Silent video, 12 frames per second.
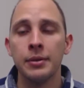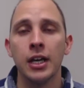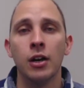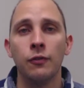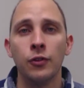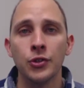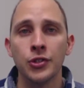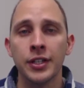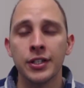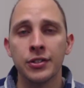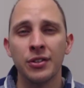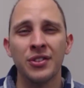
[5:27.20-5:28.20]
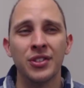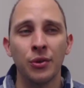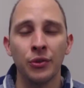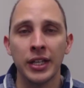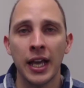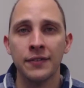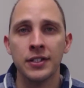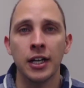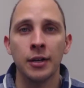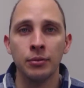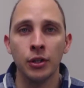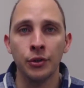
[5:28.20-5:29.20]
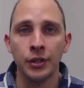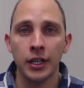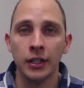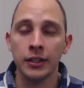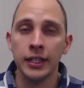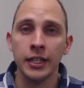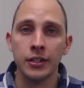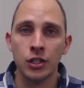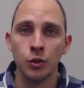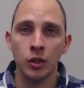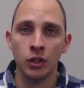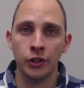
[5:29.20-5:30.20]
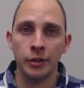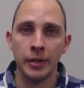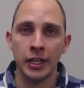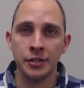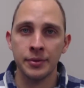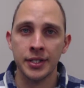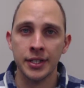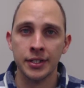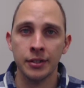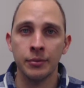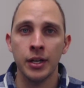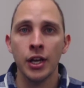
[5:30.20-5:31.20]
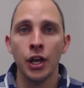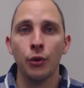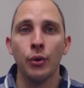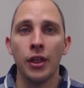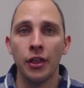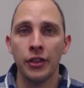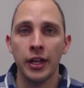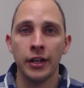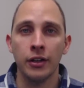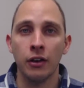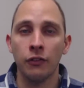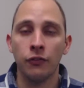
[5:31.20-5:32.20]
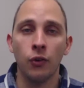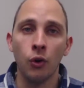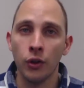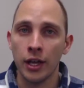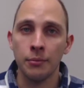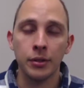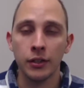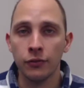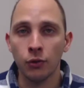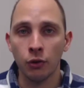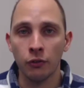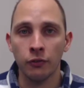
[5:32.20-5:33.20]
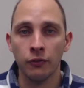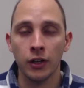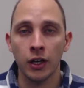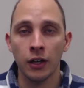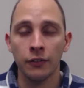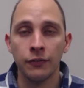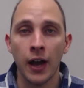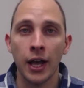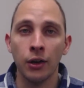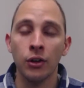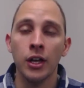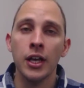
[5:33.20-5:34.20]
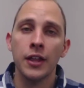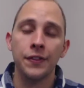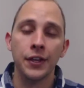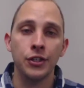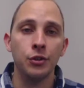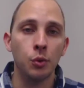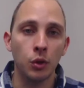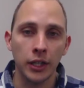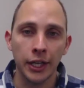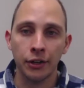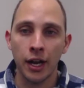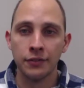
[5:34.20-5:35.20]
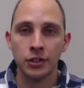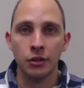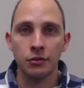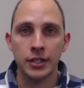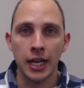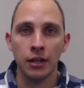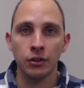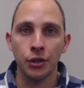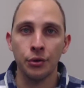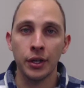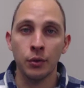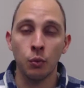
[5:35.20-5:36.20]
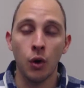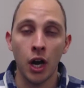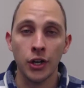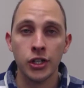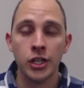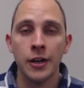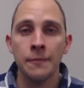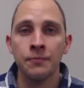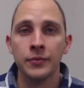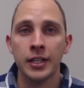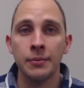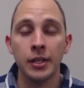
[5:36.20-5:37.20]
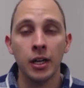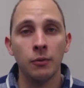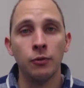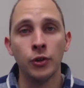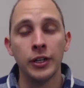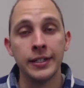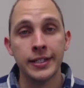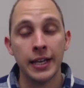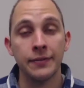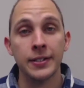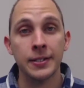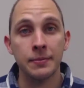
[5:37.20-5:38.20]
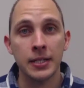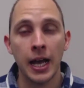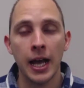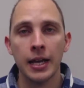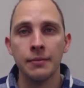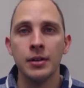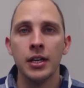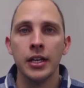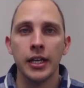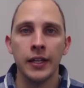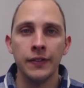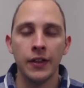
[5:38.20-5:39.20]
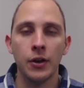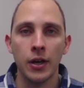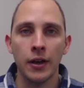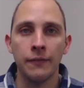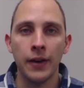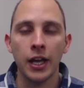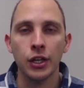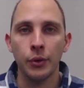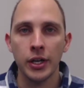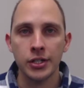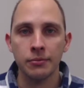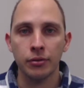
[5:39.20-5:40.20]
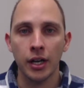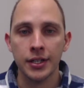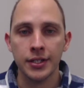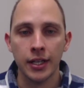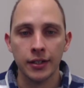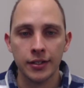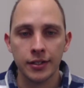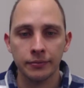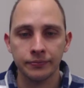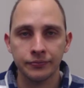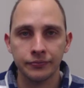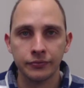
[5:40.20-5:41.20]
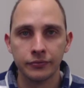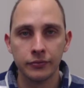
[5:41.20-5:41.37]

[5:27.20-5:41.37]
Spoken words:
can be helpful, so that students only have to upload a link to a learning management system rather than a full MP4 file that you will later have to go download and watch. Can be helpful and save us some time in the evaluation process.